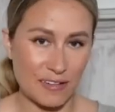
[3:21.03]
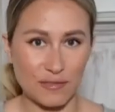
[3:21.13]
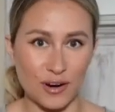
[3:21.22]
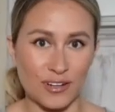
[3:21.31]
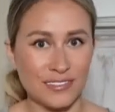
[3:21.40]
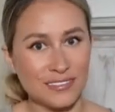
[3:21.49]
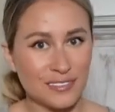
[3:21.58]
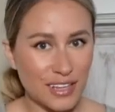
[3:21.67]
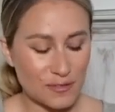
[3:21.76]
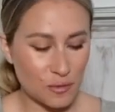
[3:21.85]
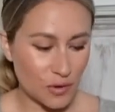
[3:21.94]
for
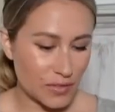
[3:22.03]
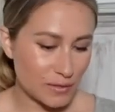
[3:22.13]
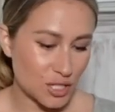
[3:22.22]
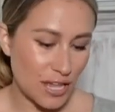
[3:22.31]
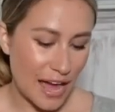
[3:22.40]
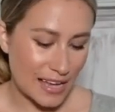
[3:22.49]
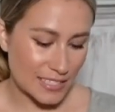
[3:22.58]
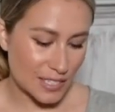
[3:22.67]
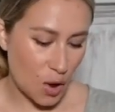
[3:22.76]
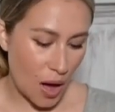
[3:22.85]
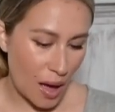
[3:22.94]
like 4th of July.
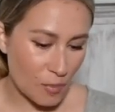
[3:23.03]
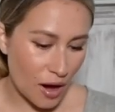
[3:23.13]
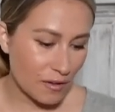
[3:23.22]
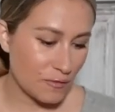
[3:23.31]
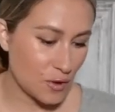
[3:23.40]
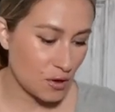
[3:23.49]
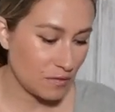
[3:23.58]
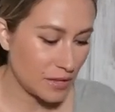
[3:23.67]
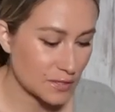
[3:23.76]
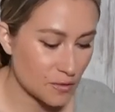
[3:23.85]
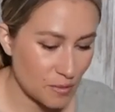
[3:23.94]
So I brought a few of
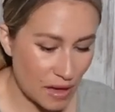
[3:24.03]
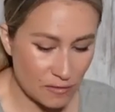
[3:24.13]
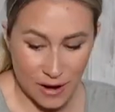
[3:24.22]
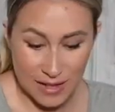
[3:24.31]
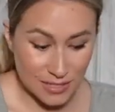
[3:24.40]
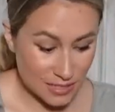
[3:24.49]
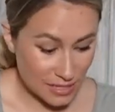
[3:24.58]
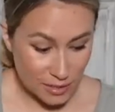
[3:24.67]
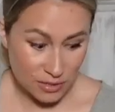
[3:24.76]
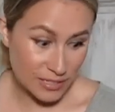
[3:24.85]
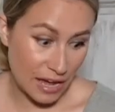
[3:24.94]
these for my friends, and
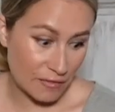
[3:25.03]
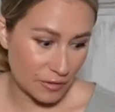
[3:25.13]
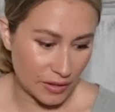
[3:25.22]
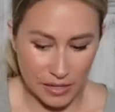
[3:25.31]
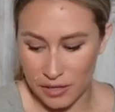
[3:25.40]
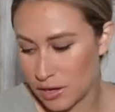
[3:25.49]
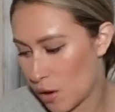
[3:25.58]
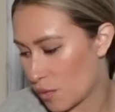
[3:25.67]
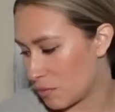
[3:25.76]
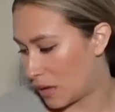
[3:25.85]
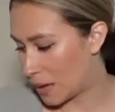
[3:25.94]
these are definitely gonna go
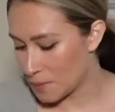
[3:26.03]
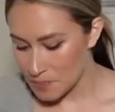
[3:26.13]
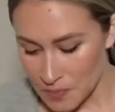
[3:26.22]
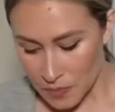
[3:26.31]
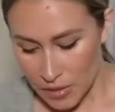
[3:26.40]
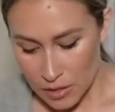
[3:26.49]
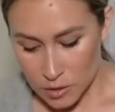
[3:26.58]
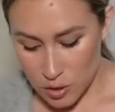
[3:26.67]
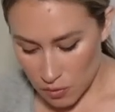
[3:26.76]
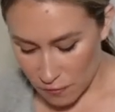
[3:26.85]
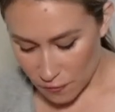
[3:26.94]
with me.
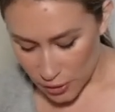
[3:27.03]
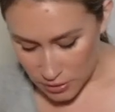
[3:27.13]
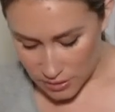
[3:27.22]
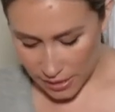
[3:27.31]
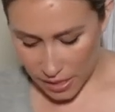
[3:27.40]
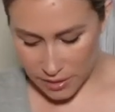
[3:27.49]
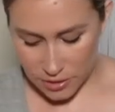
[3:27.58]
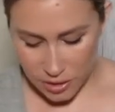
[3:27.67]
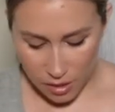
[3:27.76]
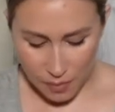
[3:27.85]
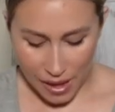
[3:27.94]
So the first thing I
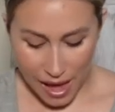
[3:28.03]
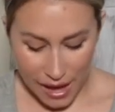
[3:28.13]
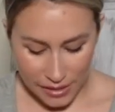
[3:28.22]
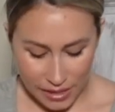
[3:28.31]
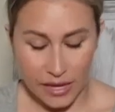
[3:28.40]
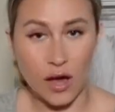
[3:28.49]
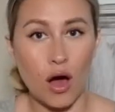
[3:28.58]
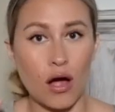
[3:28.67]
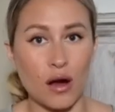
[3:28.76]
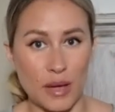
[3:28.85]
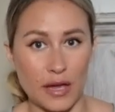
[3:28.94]
start packing
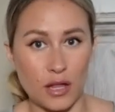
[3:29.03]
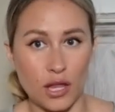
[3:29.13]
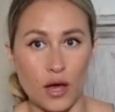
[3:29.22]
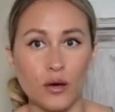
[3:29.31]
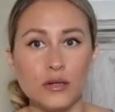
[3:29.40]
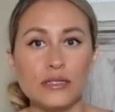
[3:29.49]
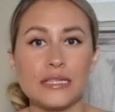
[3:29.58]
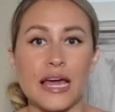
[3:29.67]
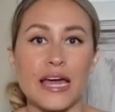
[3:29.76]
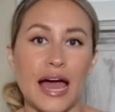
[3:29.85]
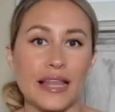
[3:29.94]
are my clothes,
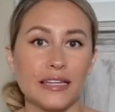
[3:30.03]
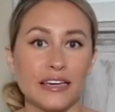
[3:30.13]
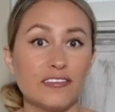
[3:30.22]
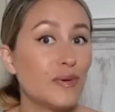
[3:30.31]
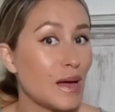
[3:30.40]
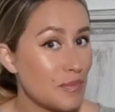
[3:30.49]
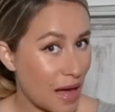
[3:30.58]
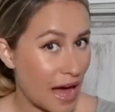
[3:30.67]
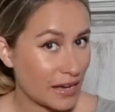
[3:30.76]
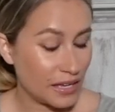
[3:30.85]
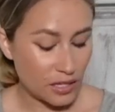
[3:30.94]
and I live by
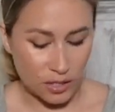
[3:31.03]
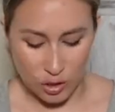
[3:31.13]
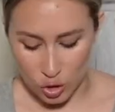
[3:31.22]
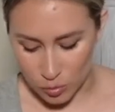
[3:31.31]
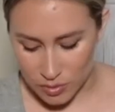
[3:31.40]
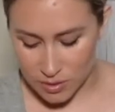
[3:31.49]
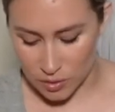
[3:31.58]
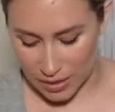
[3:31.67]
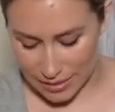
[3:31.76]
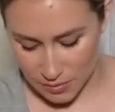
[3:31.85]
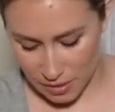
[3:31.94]
packing cubes, so
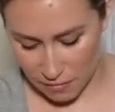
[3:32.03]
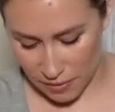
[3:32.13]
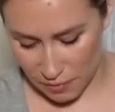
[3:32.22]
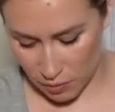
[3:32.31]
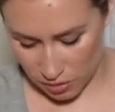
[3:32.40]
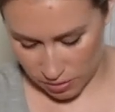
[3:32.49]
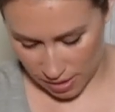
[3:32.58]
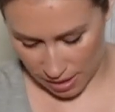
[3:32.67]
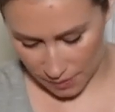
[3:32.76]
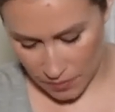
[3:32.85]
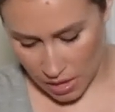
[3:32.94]
that's my favorite
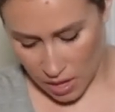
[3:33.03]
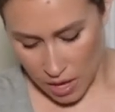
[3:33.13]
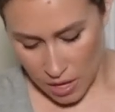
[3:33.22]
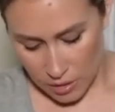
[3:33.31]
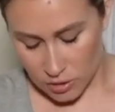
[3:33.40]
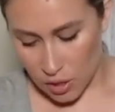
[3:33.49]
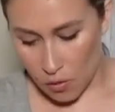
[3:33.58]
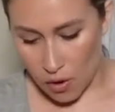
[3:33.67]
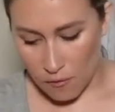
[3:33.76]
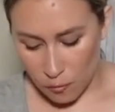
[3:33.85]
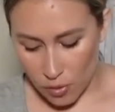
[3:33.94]
thing. So
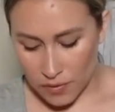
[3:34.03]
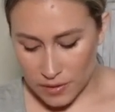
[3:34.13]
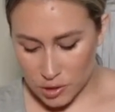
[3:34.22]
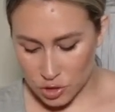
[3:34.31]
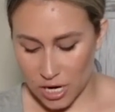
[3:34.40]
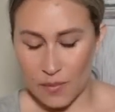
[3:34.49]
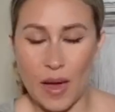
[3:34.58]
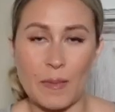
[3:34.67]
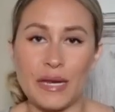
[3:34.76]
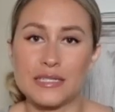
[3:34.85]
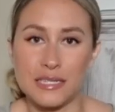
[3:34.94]
for this trip, I
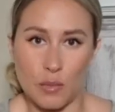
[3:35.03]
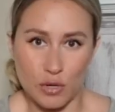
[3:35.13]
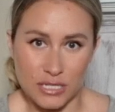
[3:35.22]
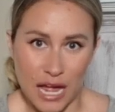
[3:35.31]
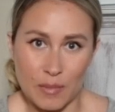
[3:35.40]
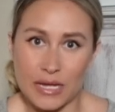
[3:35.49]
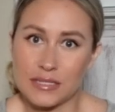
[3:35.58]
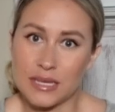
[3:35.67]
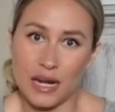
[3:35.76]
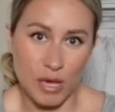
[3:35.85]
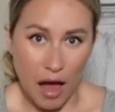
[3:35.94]
mean, it's summertime. It's
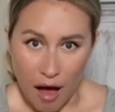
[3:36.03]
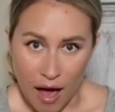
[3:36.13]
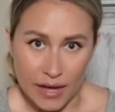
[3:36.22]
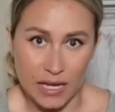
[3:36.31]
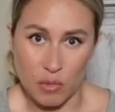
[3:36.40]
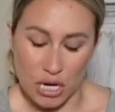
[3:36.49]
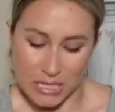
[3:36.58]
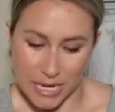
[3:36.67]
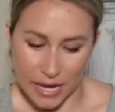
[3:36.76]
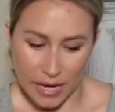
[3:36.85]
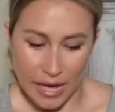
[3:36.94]
gonna be hot in
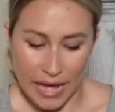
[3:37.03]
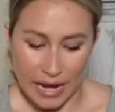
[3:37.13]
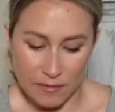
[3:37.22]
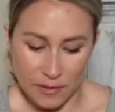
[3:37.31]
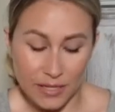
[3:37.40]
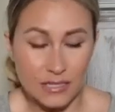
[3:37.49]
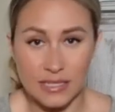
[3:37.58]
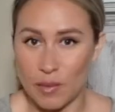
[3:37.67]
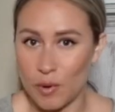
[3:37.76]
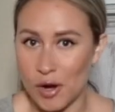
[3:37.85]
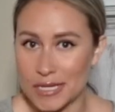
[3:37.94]
Montana, and I feel like
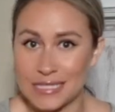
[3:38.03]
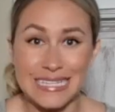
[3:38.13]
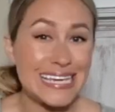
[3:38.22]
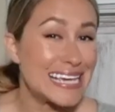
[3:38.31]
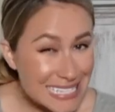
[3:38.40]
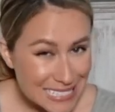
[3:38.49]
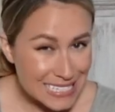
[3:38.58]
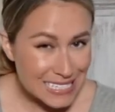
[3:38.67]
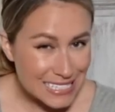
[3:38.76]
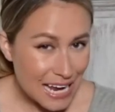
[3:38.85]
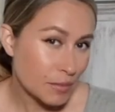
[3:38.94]
summer is the
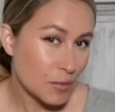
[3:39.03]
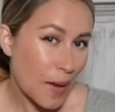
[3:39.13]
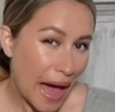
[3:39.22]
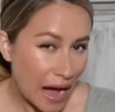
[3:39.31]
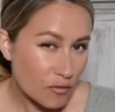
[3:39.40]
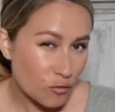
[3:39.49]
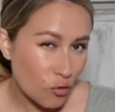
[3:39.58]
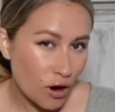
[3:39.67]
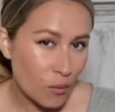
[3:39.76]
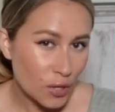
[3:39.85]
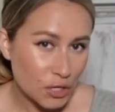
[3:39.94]
easiest time to pack
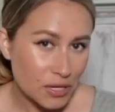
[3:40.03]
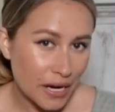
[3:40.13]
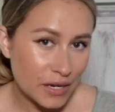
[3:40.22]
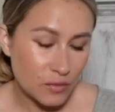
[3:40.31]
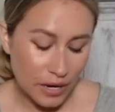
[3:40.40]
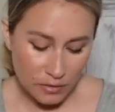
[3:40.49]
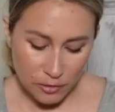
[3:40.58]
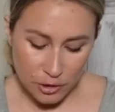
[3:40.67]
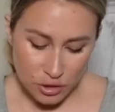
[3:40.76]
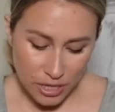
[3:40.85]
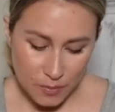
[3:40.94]
for when you're getting ready for
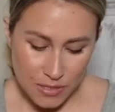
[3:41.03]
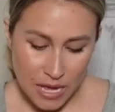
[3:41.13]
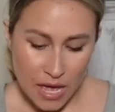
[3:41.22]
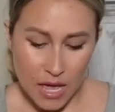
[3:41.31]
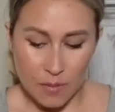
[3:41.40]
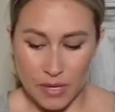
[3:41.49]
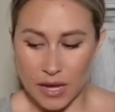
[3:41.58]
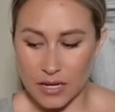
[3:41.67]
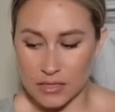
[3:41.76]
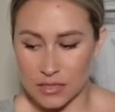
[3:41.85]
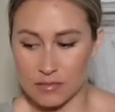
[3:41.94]
trips
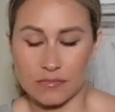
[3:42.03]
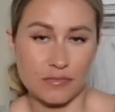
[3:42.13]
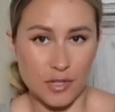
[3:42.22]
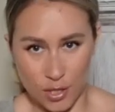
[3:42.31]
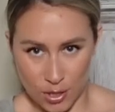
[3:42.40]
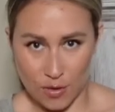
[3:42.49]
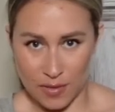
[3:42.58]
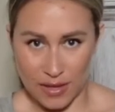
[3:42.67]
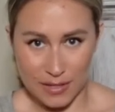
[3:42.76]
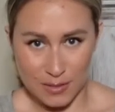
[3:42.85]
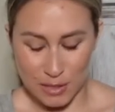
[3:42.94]
because the
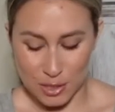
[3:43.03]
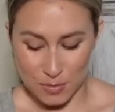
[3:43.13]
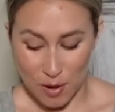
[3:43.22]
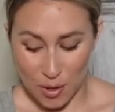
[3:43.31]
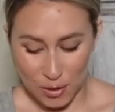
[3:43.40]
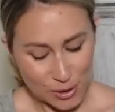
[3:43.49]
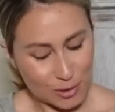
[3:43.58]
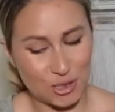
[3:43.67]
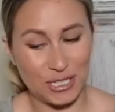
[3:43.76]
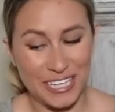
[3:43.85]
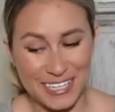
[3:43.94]
clothing is much smaller
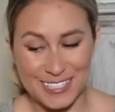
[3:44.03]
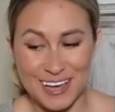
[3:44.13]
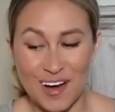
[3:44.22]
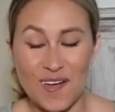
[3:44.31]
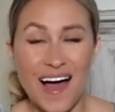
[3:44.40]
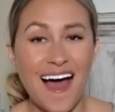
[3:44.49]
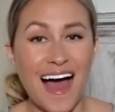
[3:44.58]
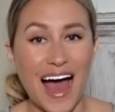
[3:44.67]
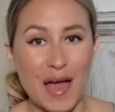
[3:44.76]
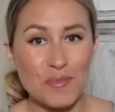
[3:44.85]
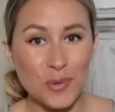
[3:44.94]
usually. So
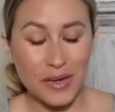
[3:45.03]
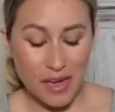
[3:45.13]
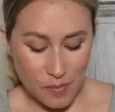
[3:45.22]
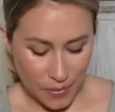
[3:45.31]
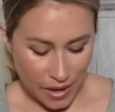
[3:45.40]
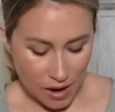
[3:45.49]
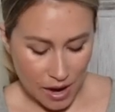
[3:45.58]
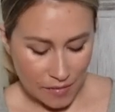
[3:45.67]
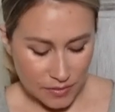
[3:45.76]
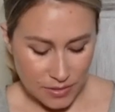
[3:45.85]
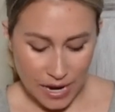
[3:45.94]
I'm bringing a pair
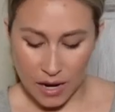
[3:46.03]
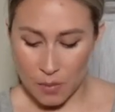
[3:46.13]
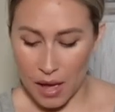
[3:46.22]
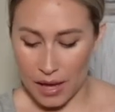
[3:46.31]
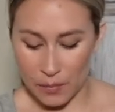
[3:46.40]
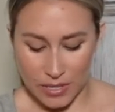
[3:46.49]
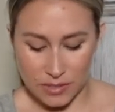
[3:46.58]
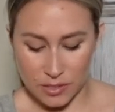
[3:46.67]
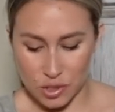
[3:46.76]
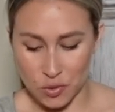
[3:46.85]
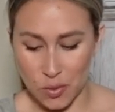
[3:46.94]
of denim
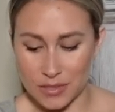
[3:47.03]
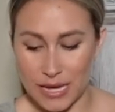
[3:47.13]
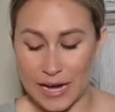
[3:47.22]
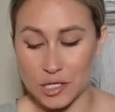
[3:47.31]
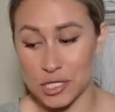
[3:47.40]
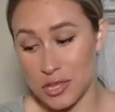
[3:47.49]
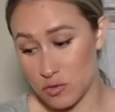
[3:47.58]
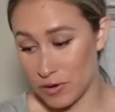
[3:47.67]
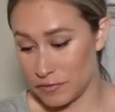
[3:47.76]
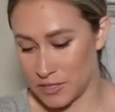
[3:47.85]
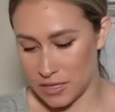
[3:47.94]
high-waisted shorts. I actually
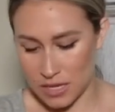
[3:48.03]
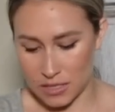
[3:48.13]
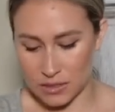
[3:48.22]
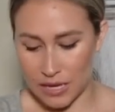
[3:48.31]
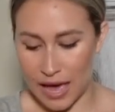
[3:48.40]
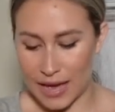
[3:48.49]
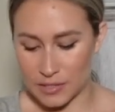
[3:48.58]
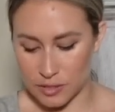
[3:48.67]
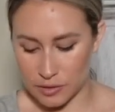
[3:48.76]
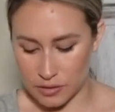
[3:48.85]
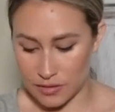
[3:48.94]
thrifted these guys.
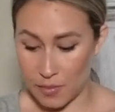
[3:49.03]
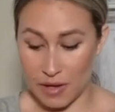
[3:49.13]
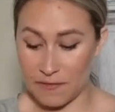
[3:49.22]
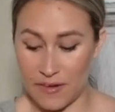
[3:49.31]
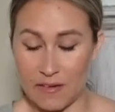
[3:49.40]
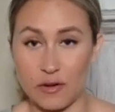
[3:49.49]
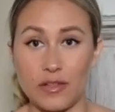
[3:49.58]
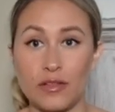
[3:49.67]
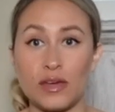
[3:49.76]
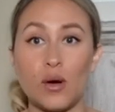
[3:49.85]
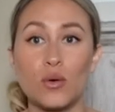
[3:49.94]
They're my favorite. They're
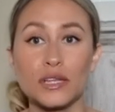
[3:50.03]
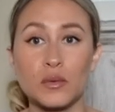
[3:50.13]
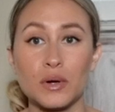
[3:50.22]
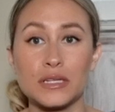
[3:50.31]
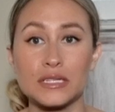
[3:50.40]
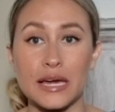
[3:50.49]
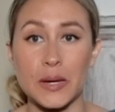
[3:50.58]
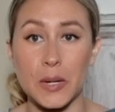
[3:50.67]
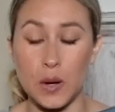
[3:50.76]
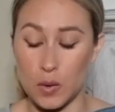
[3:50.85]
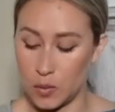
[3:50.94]
the only ones I
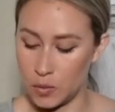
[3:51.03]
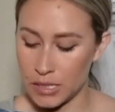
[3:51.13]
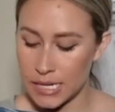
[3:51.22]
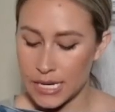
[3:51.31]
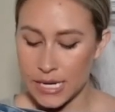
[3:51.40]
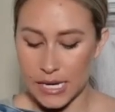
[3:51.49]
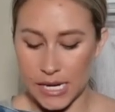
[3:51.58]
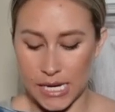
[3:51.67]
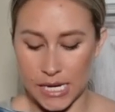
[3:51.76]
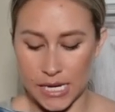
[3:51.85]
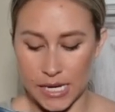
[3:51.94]
own,
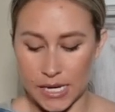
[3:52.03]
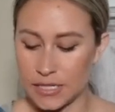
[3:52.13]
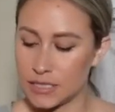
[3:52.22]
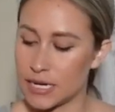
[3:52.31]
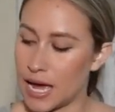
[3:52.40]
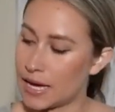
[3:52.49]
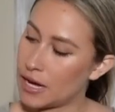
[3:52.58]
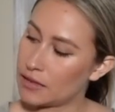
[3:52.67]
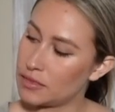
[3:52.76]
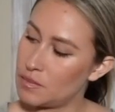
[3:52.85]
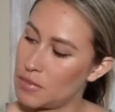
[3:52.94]
and I
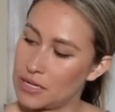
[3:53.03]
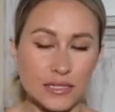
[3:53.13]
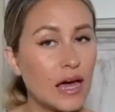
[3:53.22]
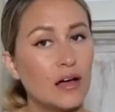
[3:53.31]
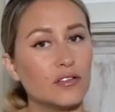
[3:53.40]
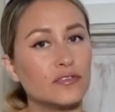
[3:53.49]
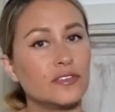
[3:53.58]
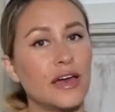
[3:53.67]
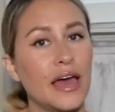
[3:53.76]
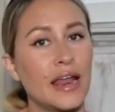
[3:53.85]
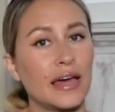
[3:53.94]
cut them myself,
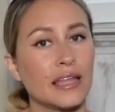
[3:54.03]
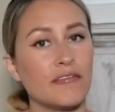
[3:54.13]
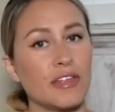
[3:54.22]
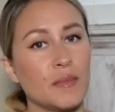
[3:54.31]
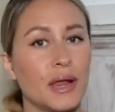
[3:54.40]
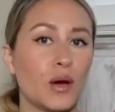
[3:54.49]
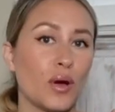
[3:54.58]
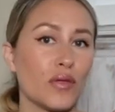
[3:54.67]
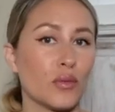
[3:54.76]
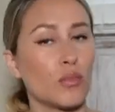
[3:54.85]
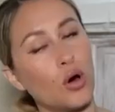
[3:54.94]
and I love them, and I
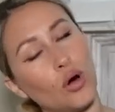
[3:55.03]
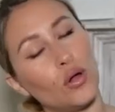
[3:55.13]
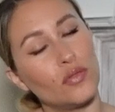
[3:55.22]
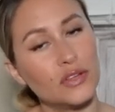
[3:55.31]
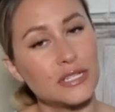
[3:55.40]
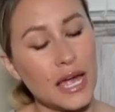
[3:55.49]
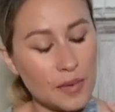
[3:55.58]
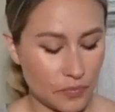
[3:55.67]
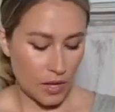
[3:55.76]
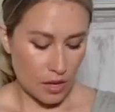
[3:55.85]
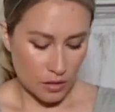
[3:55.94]
wear them all the time.
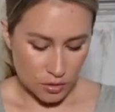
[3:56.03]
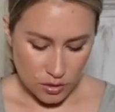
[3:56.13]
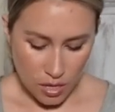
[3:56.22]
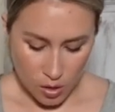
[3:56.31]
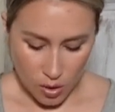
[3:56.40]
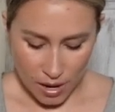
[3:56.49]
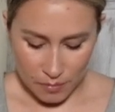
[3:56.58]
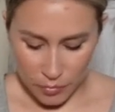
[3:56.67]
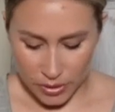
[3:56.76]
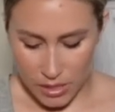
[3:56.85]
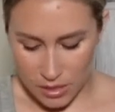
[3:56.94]
So I'm
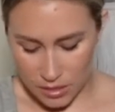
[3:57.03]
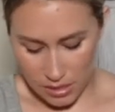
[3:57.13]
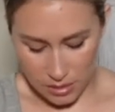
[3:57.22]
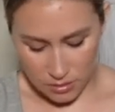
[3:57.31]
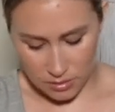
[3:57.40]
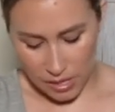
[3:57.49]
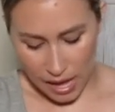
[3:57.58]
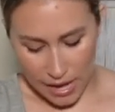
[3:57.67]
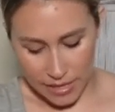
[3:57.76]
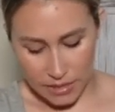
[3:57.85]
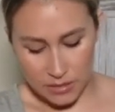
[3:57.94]
bringing these
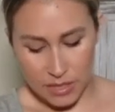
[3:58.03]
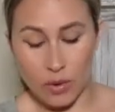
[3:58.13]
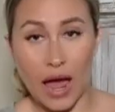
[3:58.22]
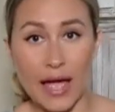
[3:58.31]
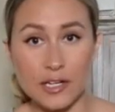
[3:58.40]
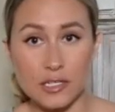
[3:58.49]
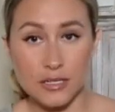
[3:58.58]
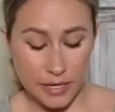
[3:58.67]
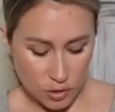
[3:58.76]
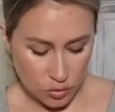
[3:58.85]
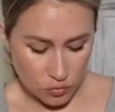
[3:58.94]
guys, and I just
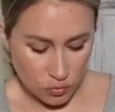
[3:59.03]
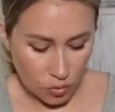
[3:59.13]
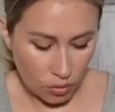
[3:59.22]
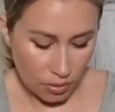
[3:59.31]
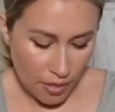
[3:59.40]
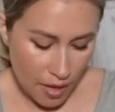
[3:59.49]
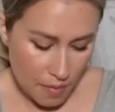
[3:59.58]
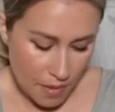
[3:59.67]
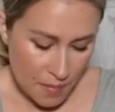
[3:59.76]
like to roll them,